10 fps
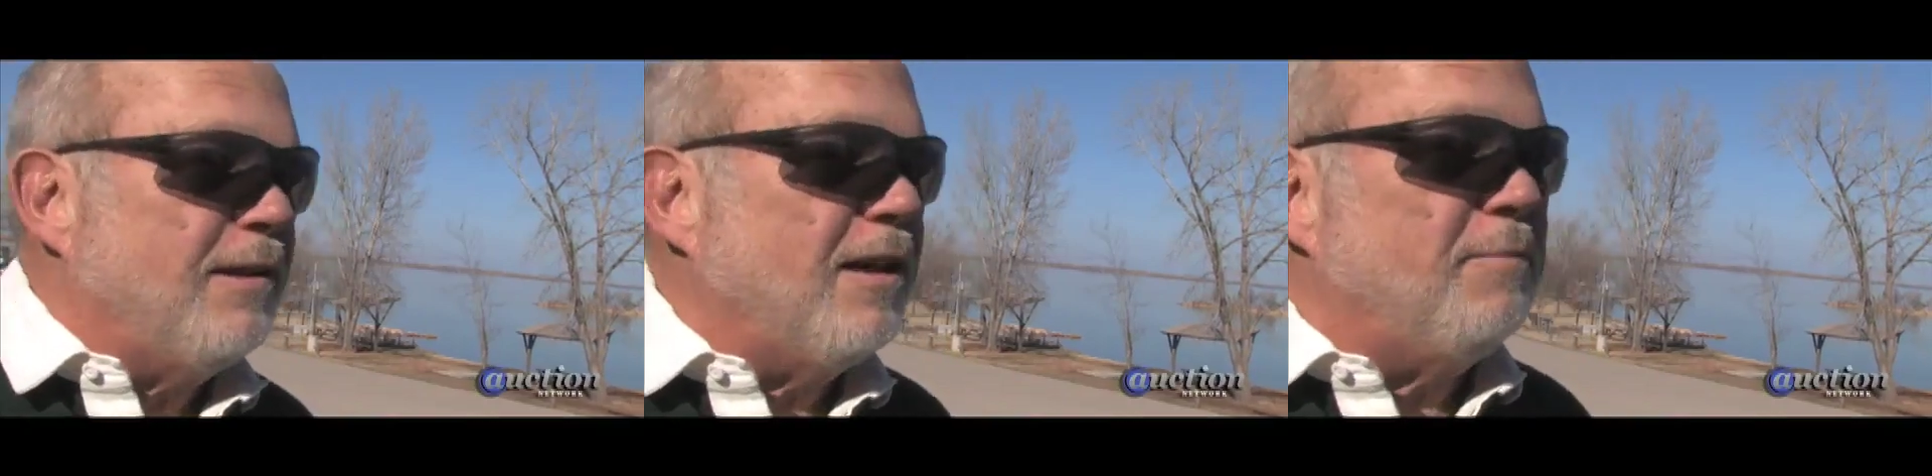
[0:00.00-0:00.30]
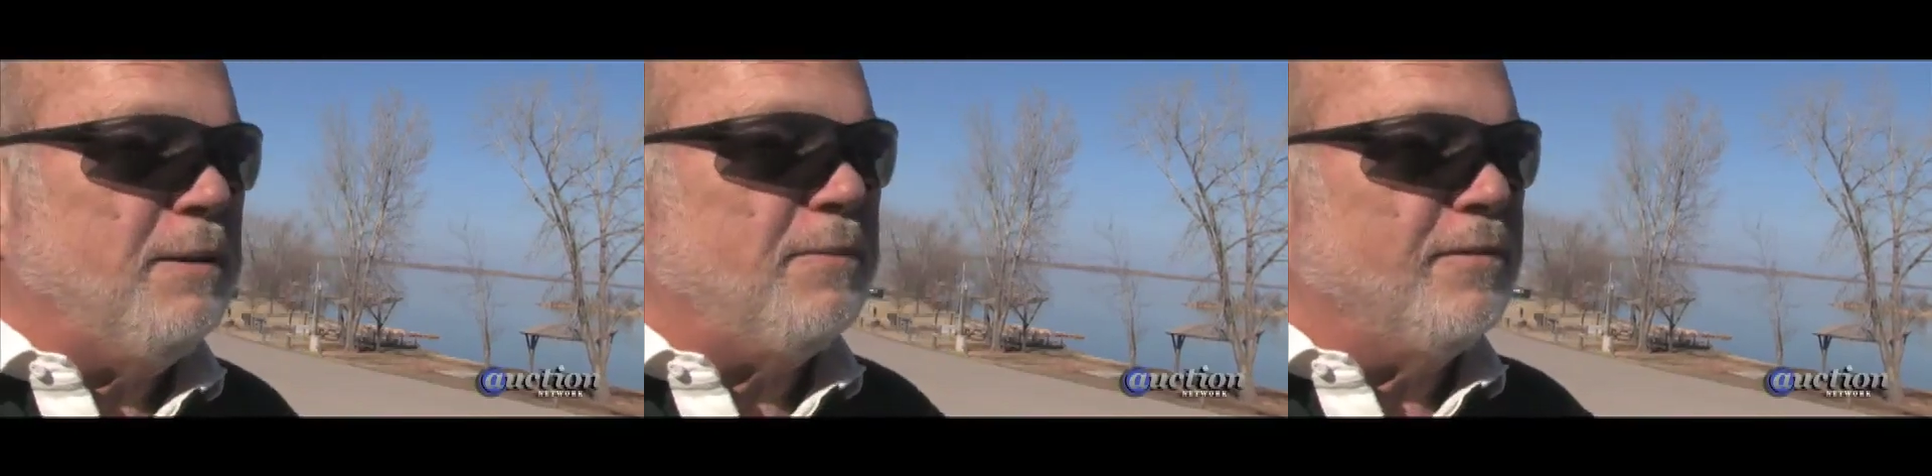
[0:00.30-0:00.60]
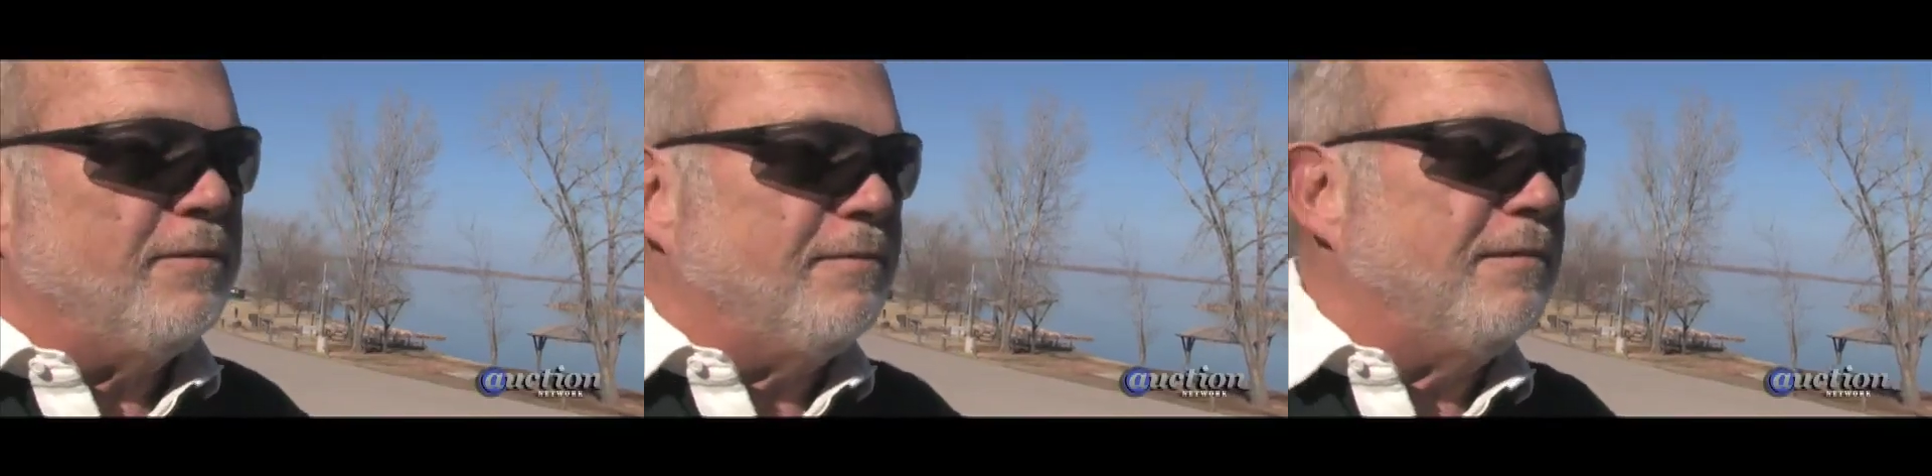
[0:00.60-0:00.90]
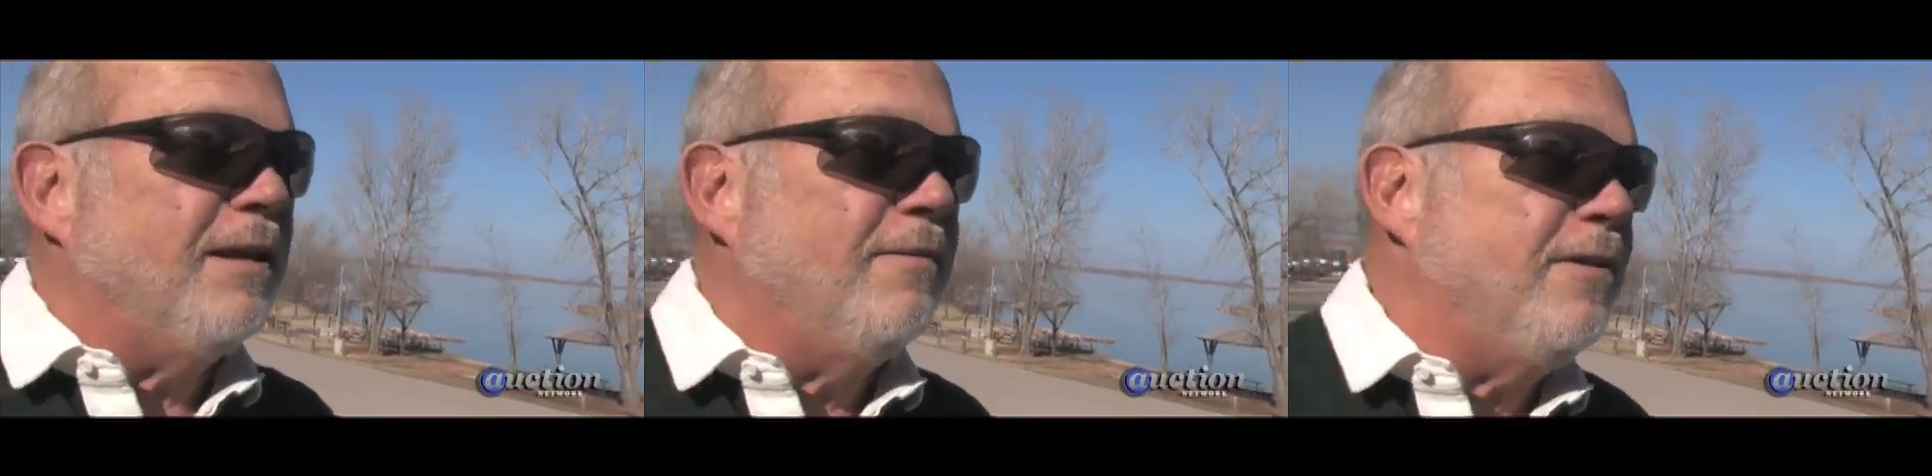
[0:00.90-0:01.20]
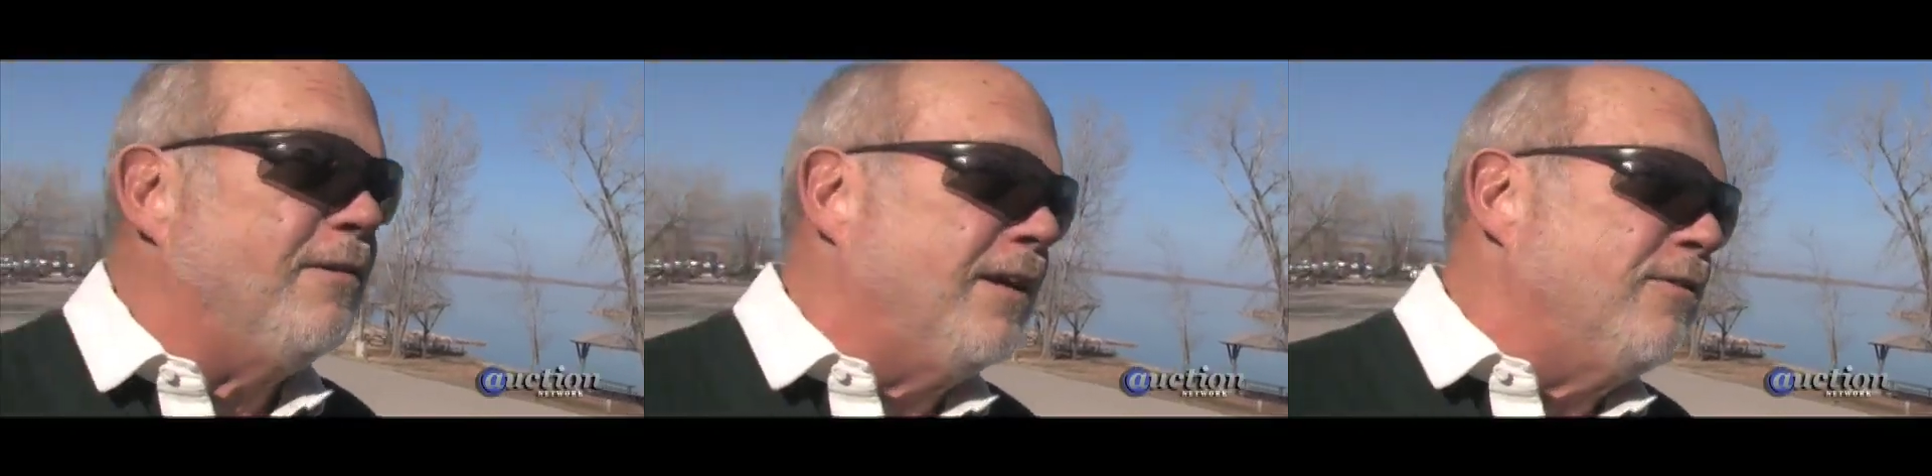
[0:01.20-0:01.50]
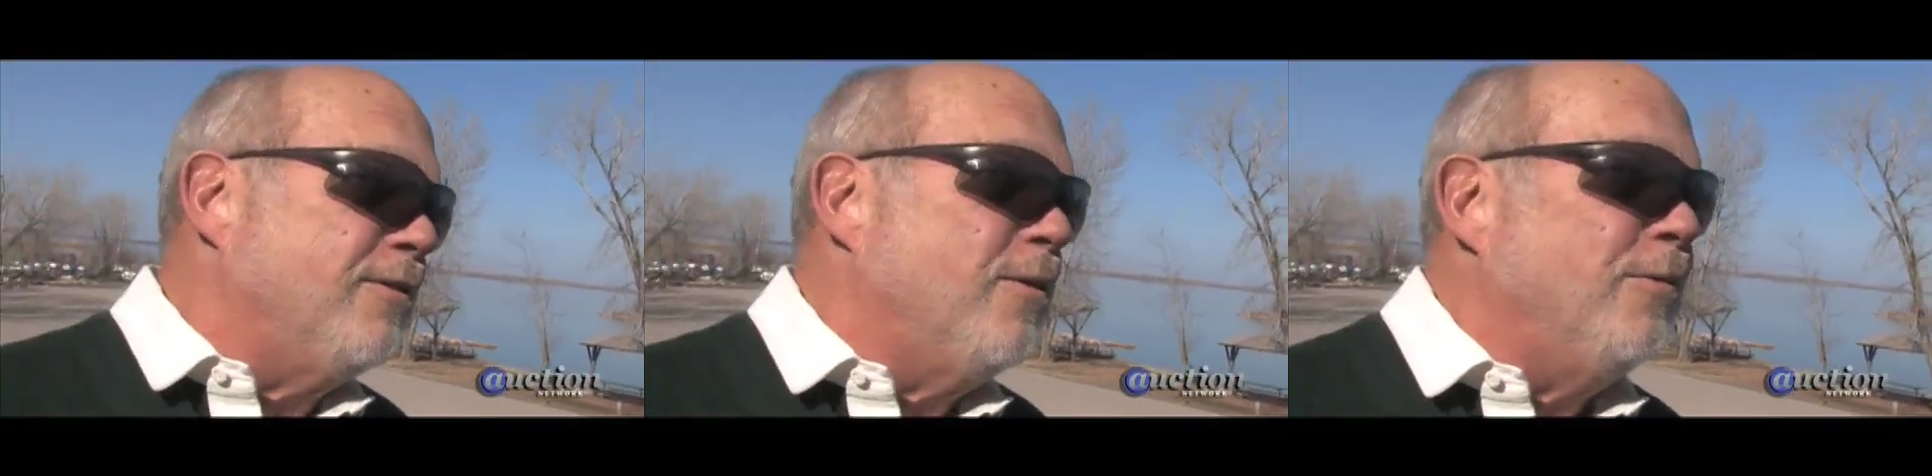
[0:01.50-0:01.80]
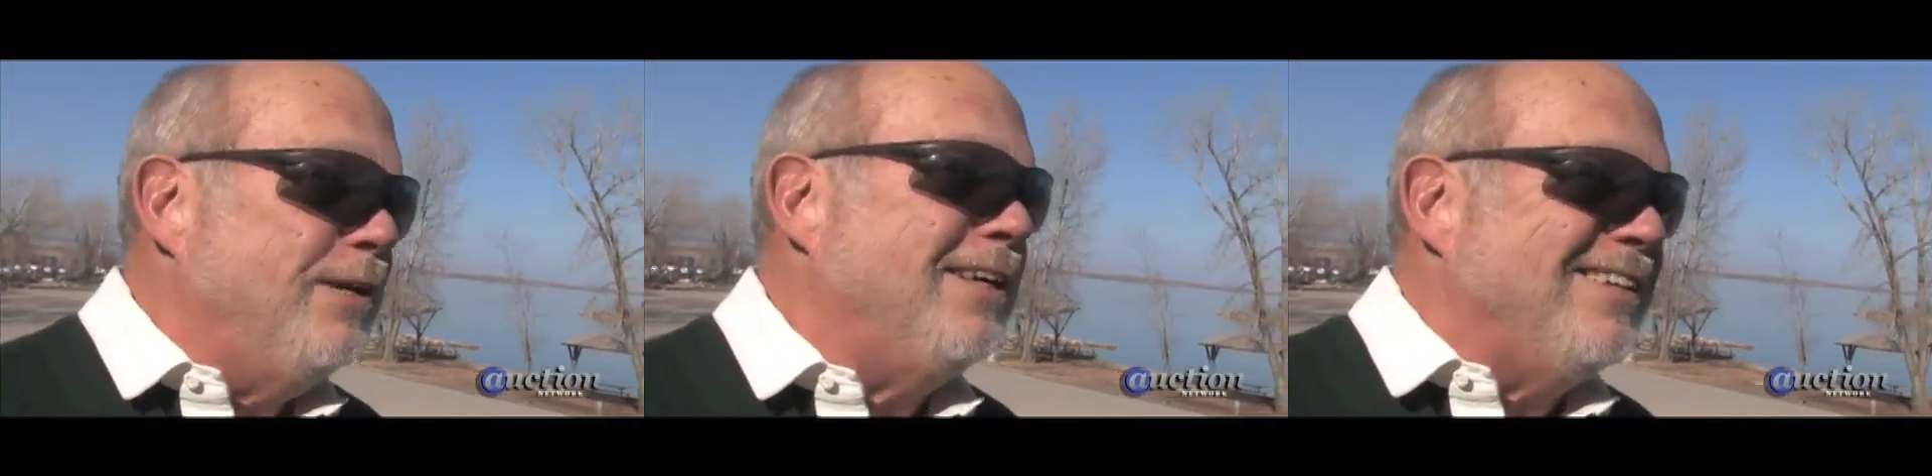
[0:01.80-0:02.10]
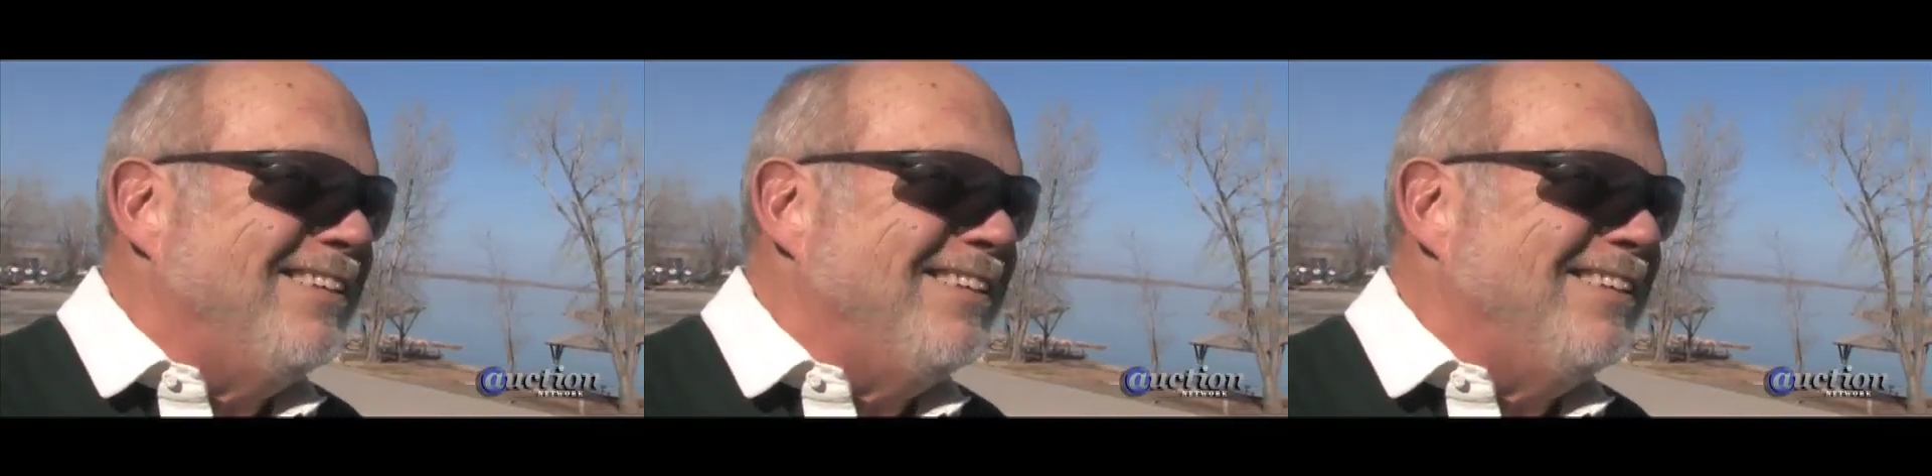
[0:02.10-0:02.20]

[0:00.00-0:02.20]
a lot of people and a lot of other lakes are going in.